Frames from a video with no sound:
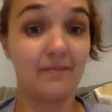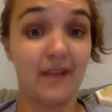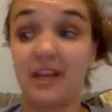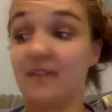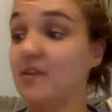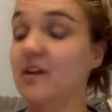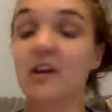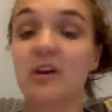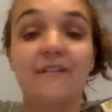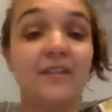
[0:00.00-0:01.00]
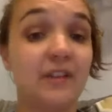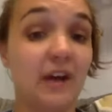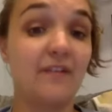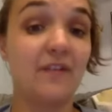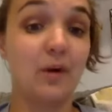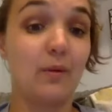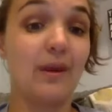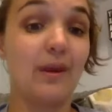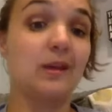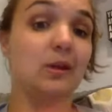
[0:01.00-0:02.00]
And if you get it all filled out for a
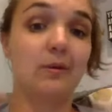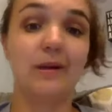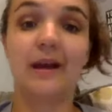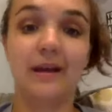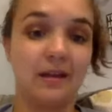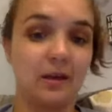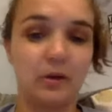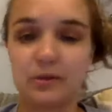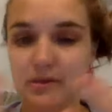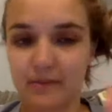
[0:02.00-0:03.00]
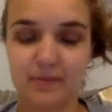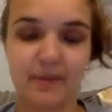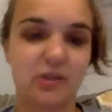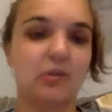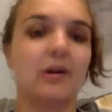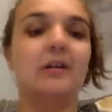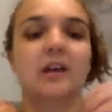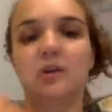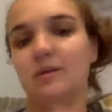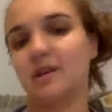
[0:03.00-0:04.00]
week, you and I can go do something special, or I'll get
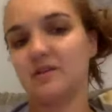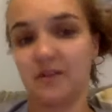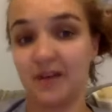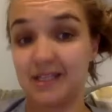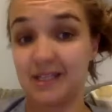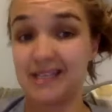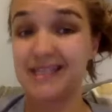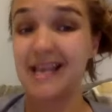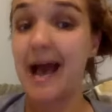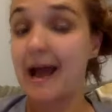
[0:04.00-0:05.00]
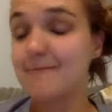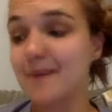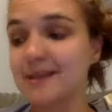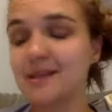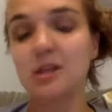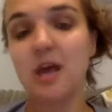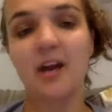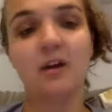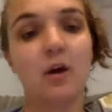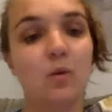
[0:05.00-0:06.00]
you a gift certificate to this. I base a lot
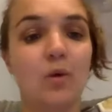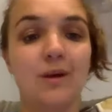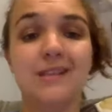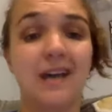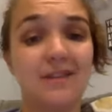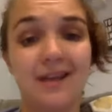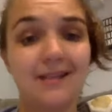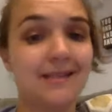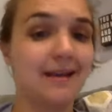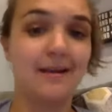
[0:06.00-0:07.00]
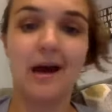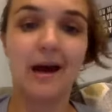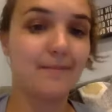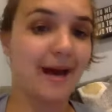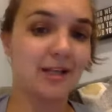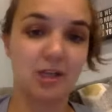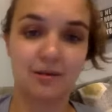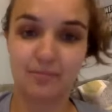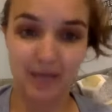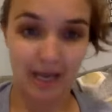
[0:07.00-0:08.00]
of awards on this and not matching
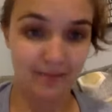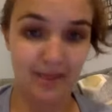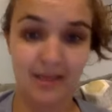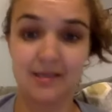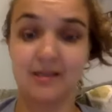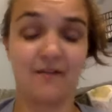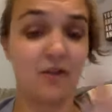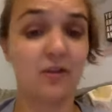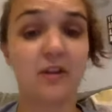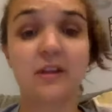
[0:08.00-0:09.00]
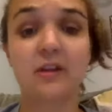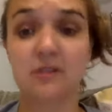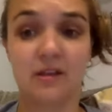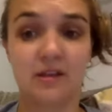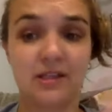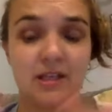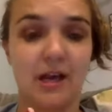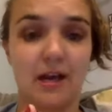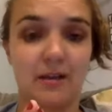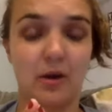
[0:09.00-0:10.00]
PIBs for the leaders on the team,
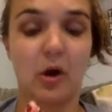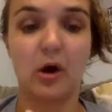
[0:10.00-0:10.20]
on the call.